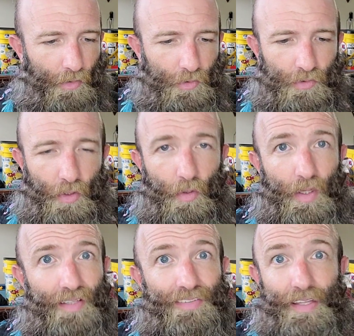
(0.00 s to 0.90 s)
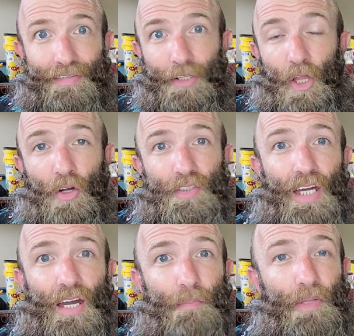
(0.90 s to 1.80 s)
So it's a long
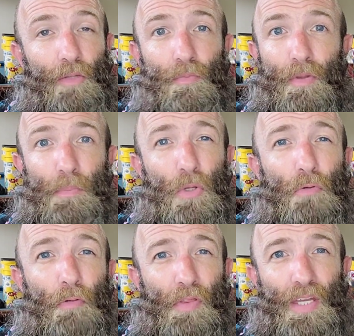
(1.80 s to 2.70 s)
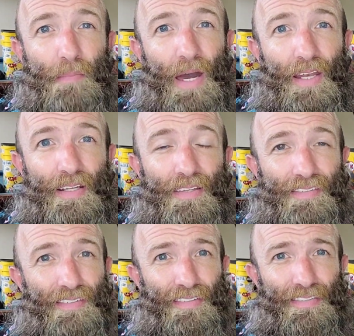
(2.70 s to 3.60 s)
time, but the beautiful thing about it
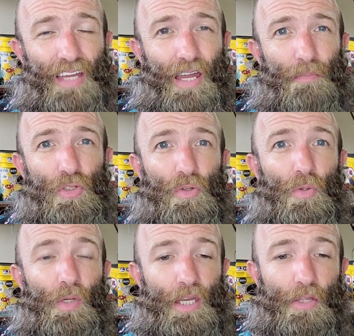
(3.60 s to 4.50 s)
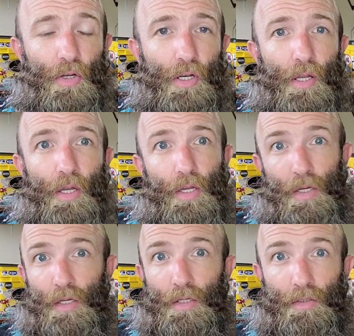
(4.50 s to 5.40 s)
is it's time to either,
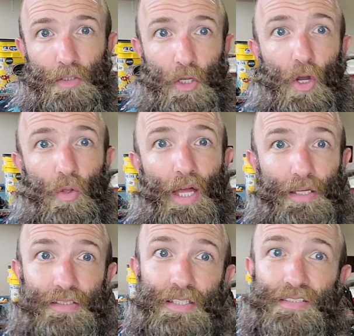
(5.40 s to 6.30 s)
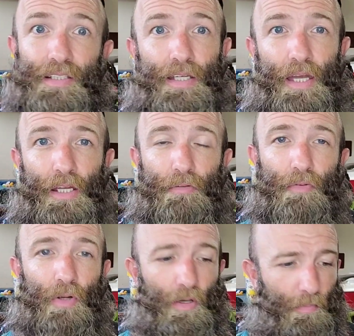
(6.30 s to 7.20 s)
disconnect
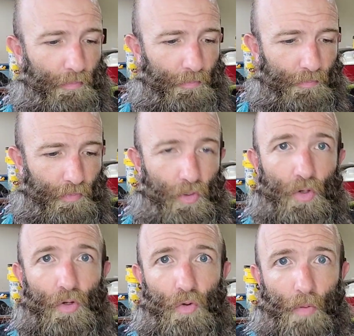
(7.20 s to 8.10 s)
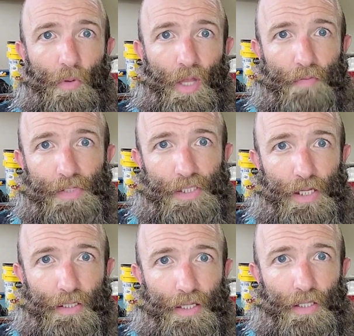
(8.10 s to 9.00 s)
from your normal
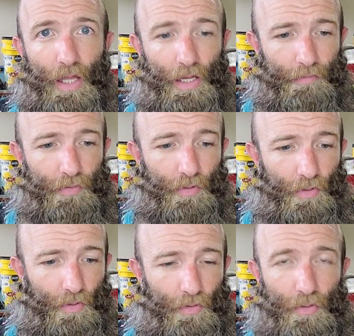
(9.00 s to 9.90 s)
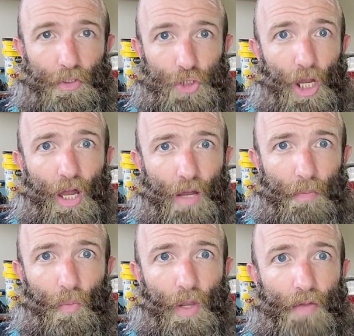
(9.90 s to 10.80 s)
everyday life, your
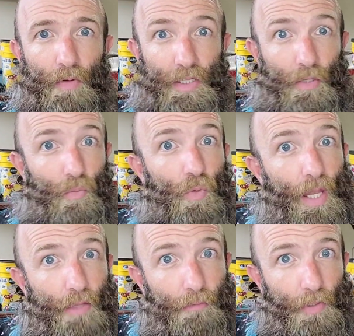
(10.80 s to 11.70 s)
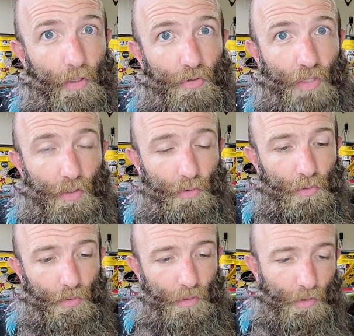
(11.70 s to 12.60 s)
job or whatever, and get ready for your cycle
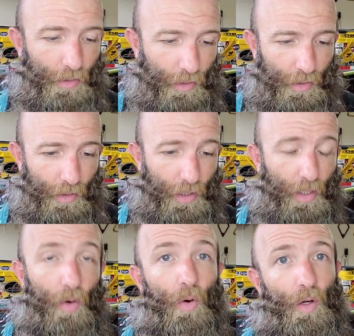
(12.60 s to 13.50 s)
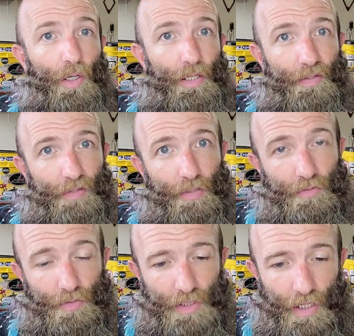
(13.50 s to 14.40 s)
tour. Or it is
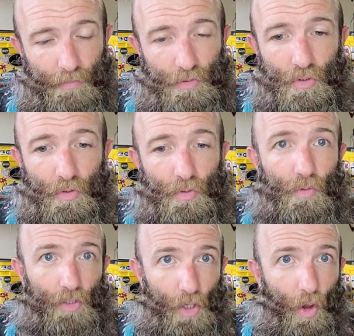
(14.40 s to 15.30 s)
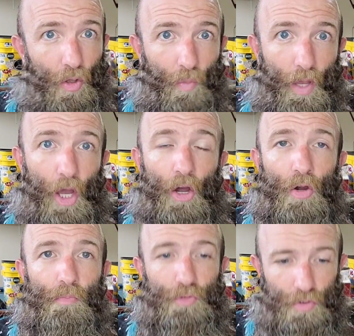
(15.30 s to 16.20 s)
also time to, on the way
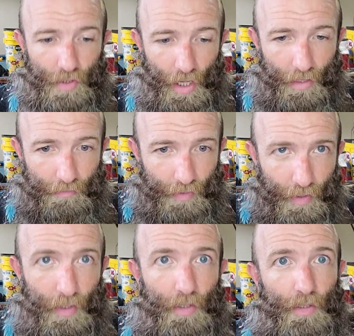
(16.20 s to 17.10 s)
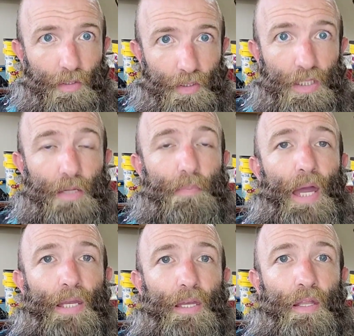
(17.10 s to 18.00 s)
home to kind of get
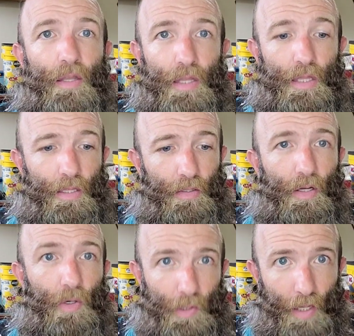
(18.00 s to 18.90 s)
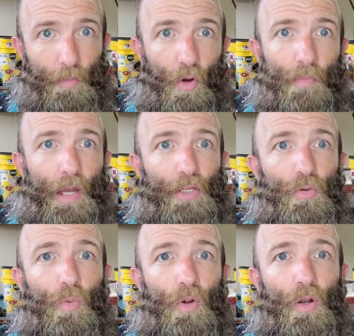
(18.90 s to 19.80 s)
back in the, okay, I'm going back
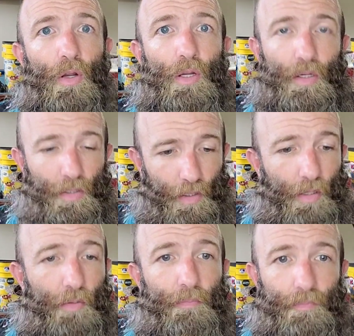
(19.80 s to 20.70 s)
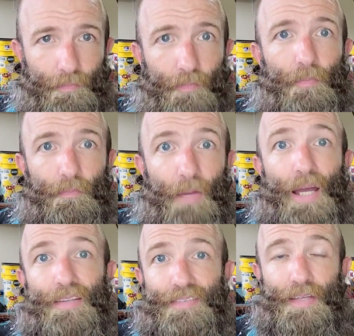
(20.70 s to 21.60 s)
to work
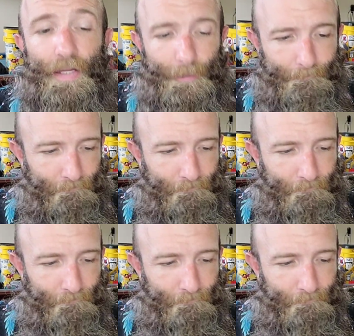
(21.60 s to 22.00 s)
mindset.